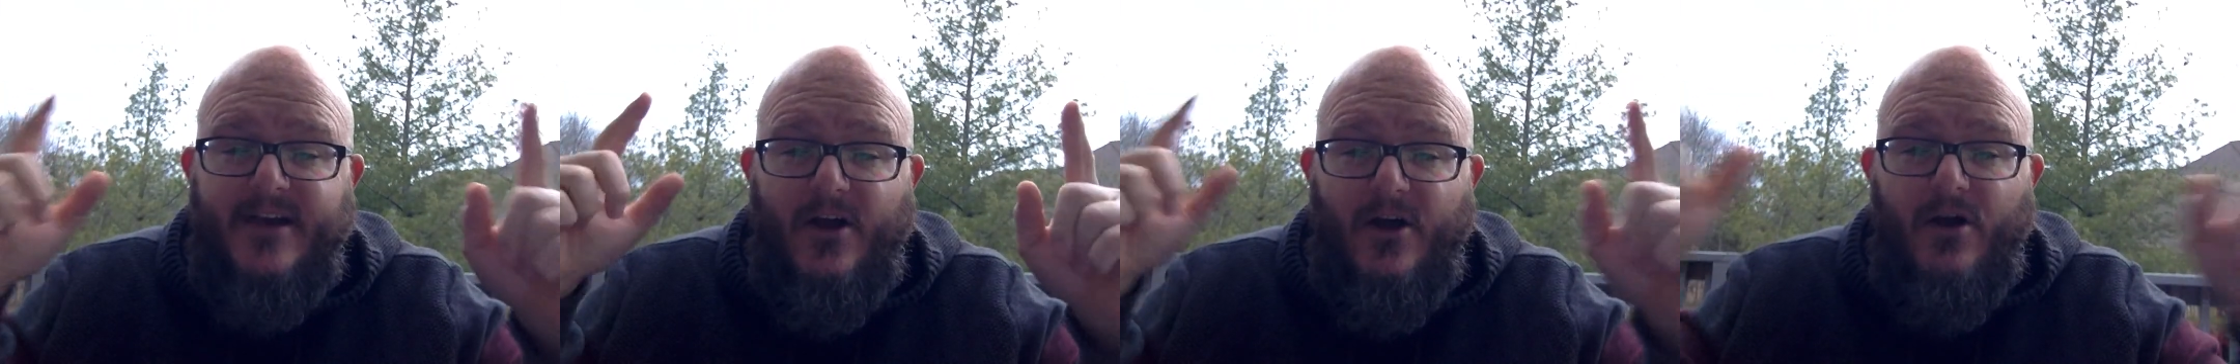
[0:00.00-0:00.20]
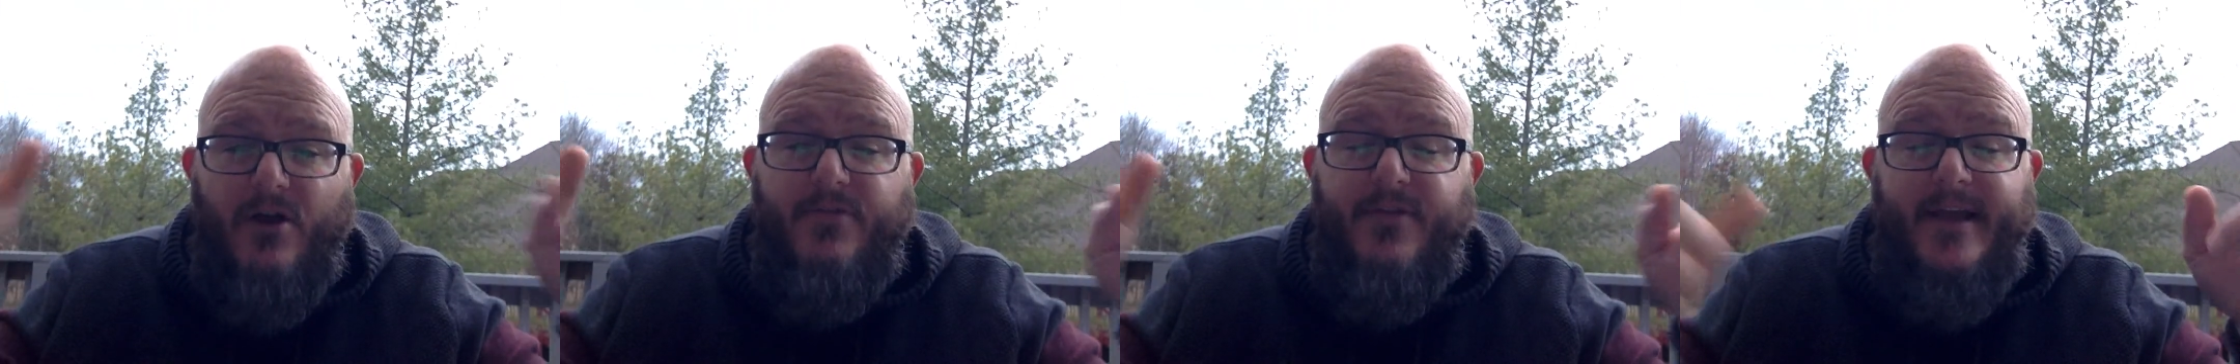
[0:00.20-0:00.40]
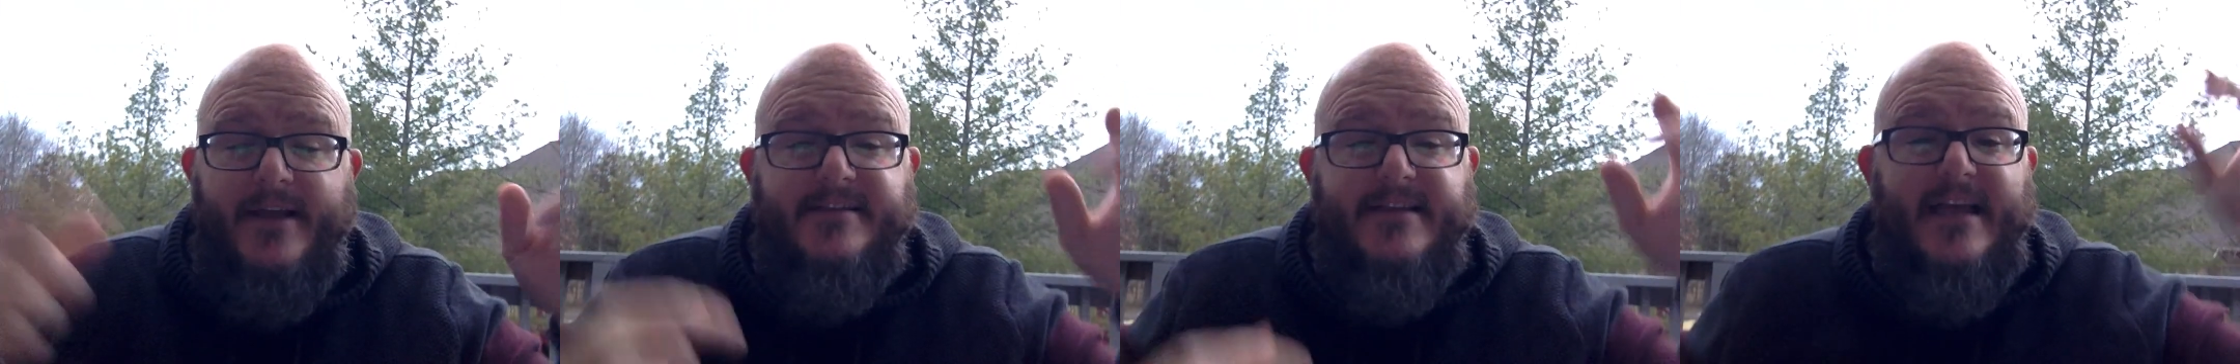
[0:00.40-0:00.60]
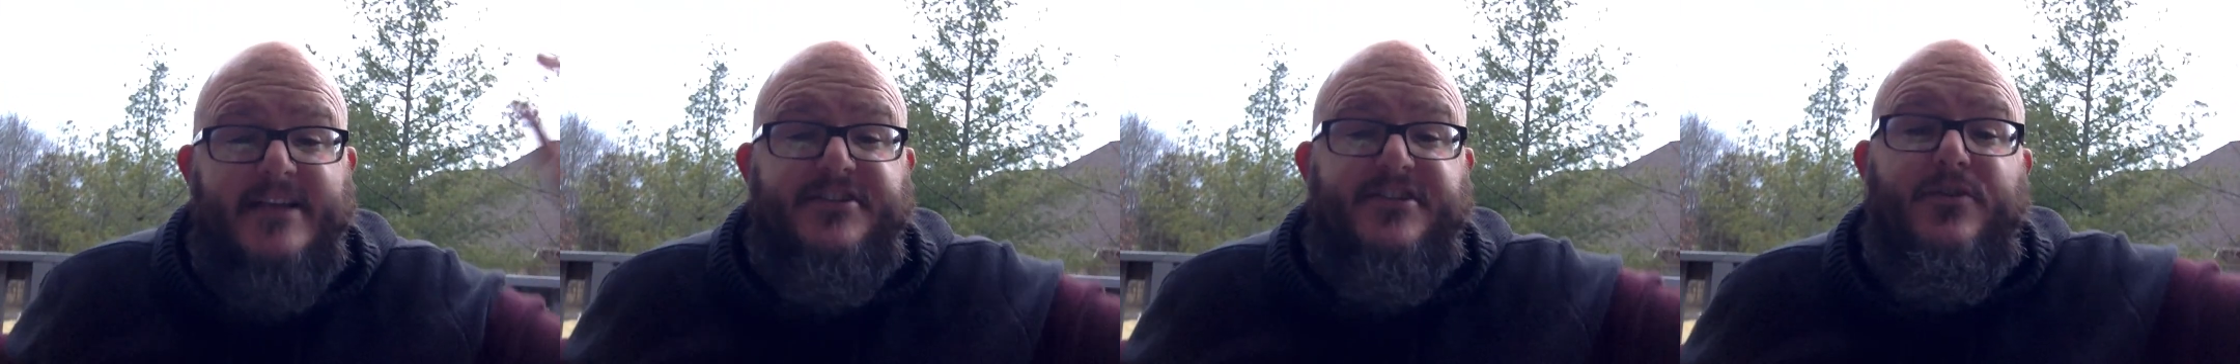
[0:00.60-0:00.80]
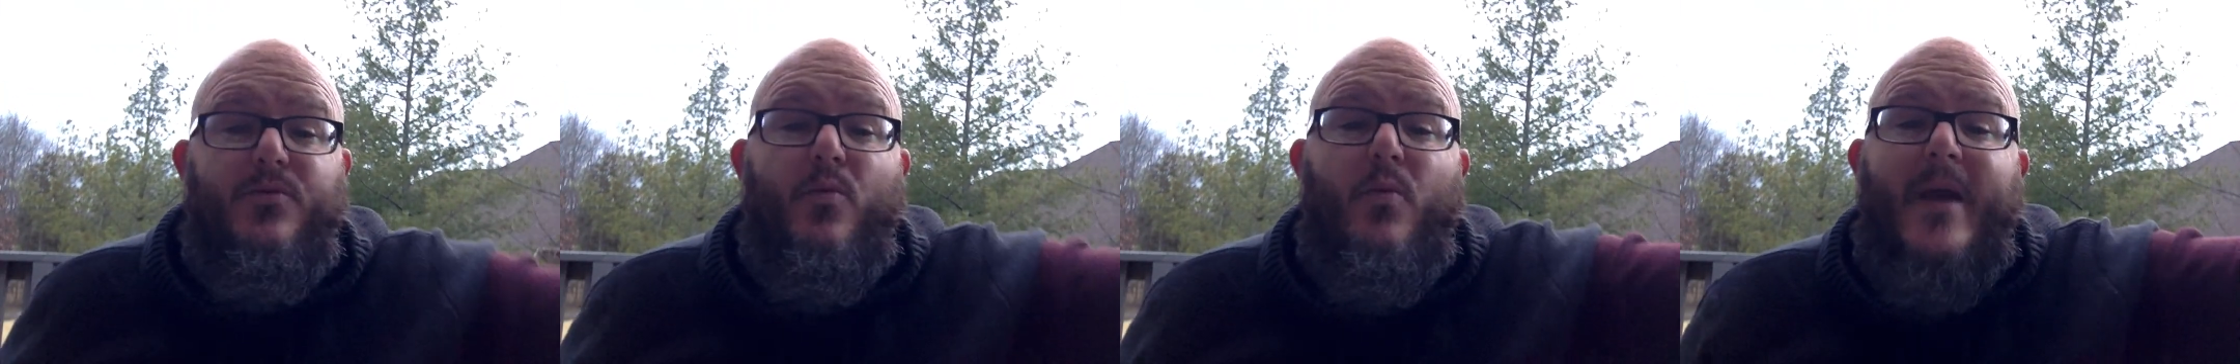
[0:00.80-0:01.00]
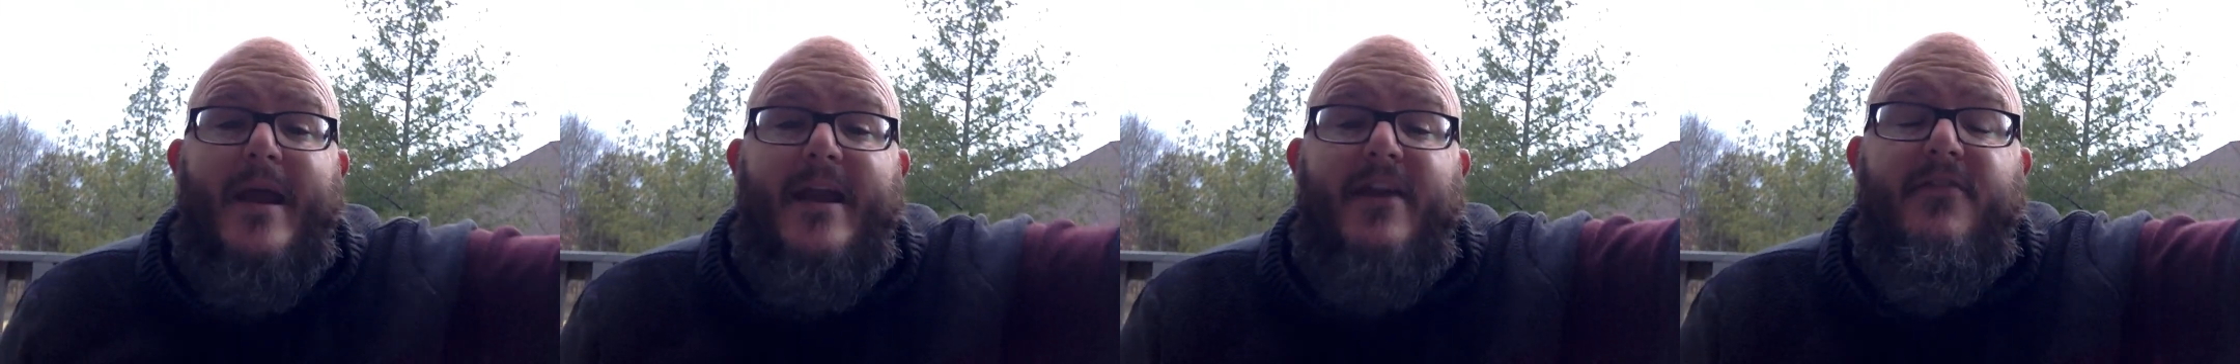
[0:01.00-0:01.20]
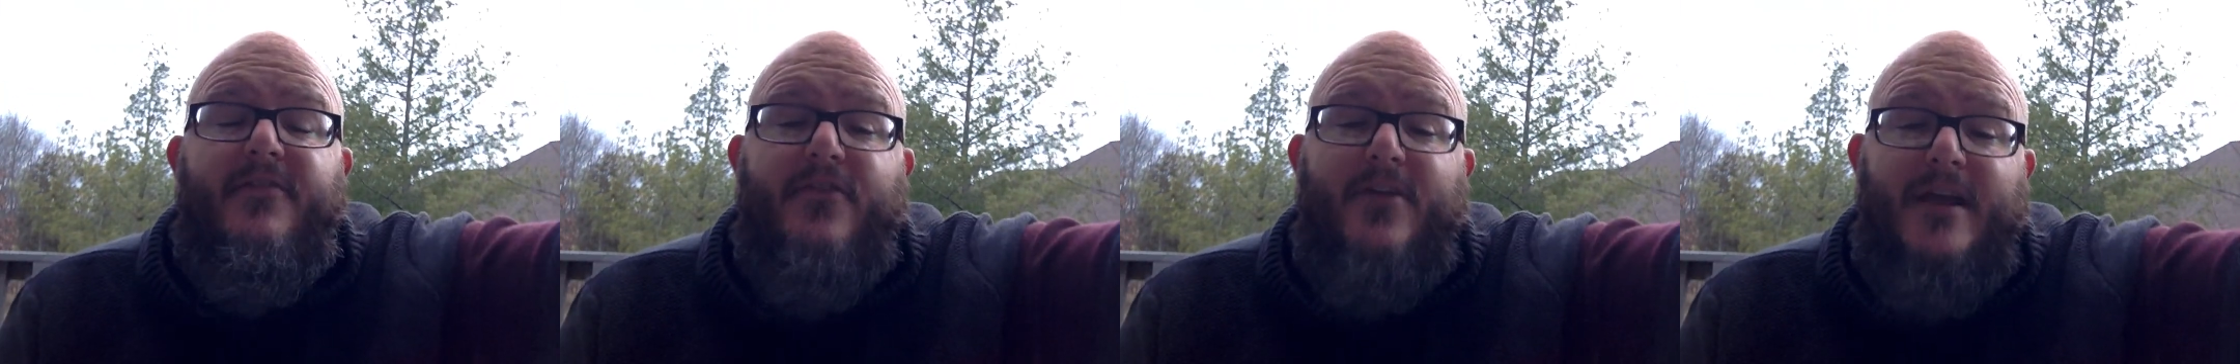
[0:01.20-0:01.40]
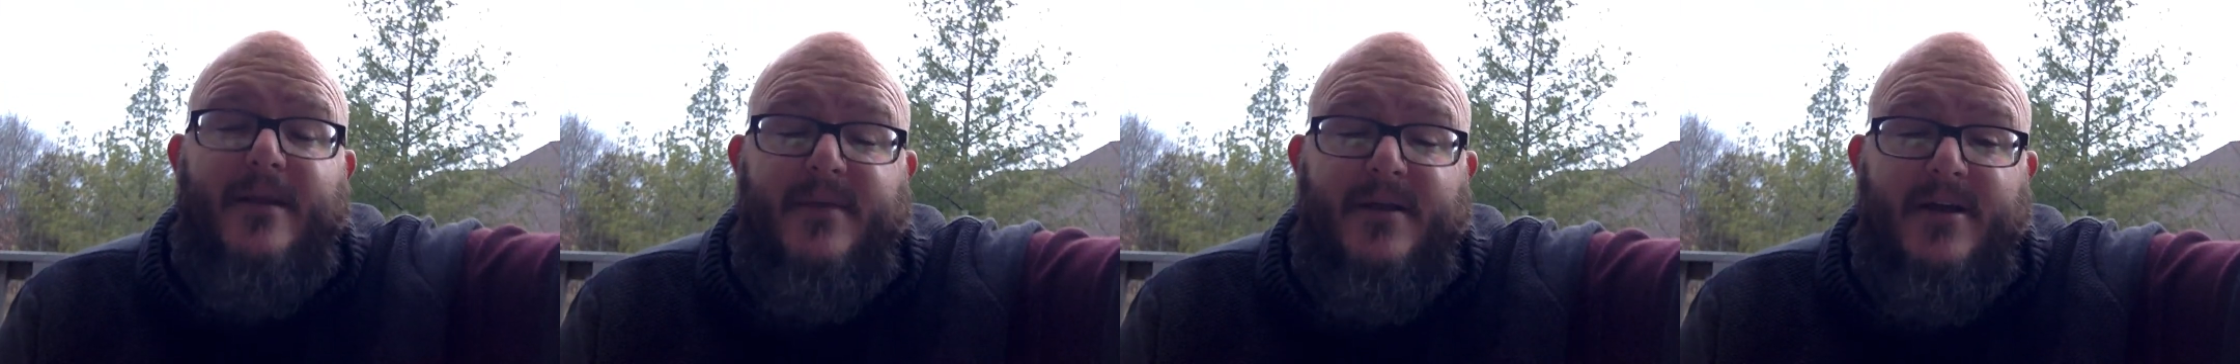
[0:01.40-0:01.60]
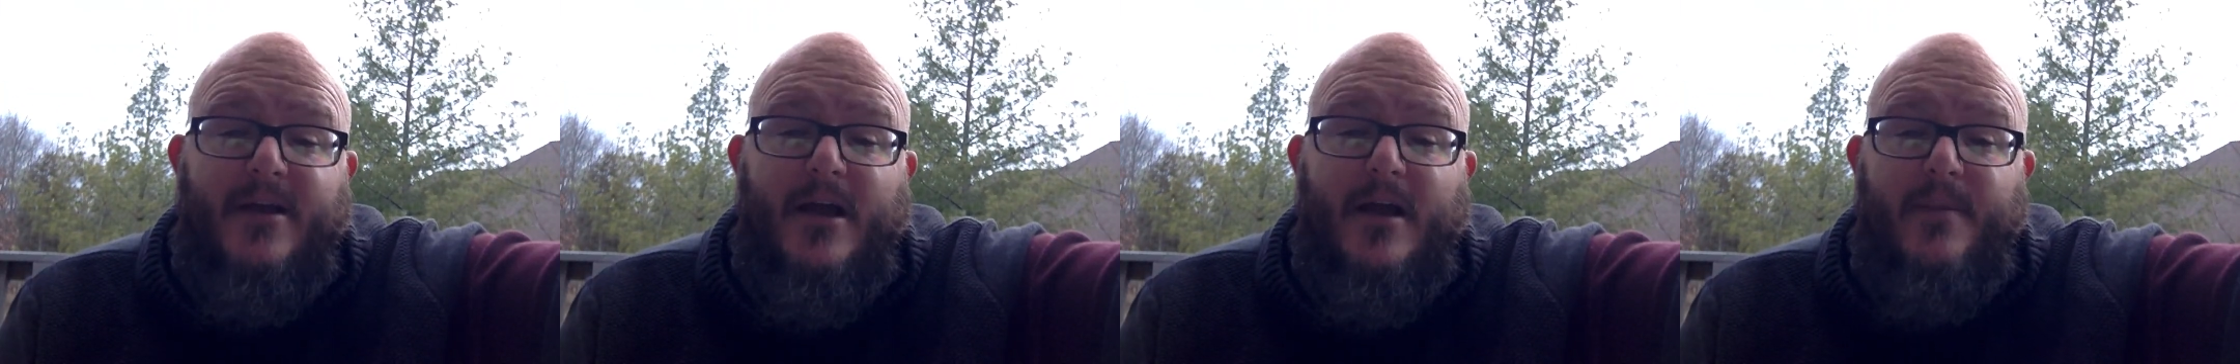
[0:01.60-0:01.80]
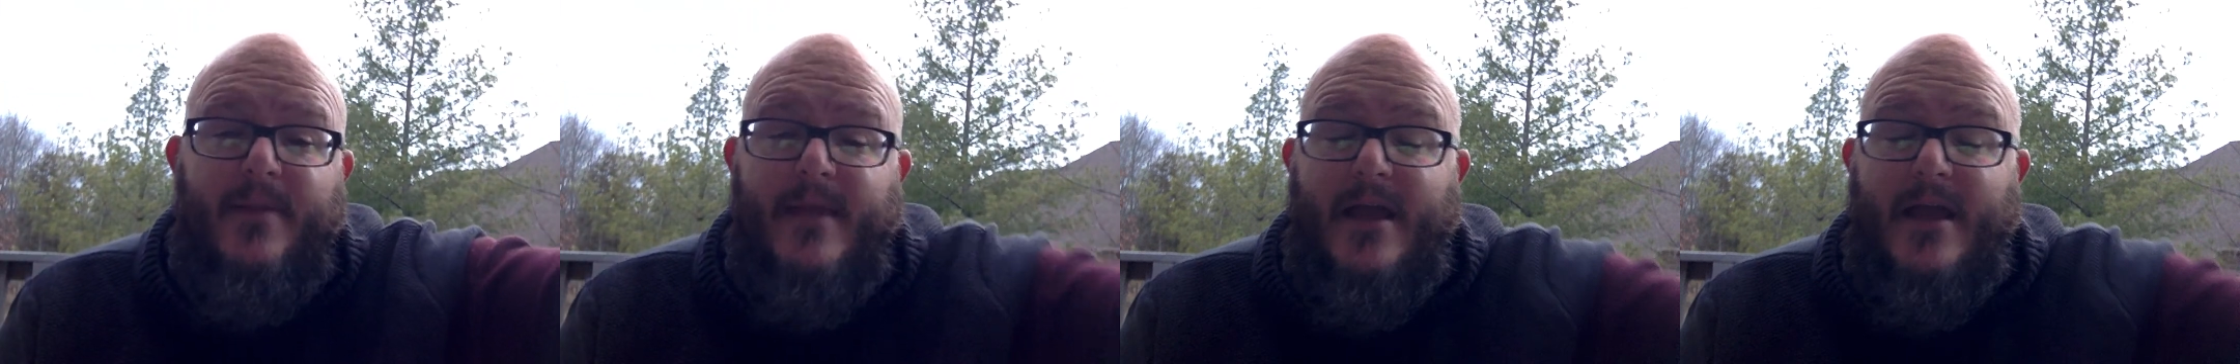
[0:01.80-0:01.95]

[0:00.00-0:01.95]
all things as she waited for him to come.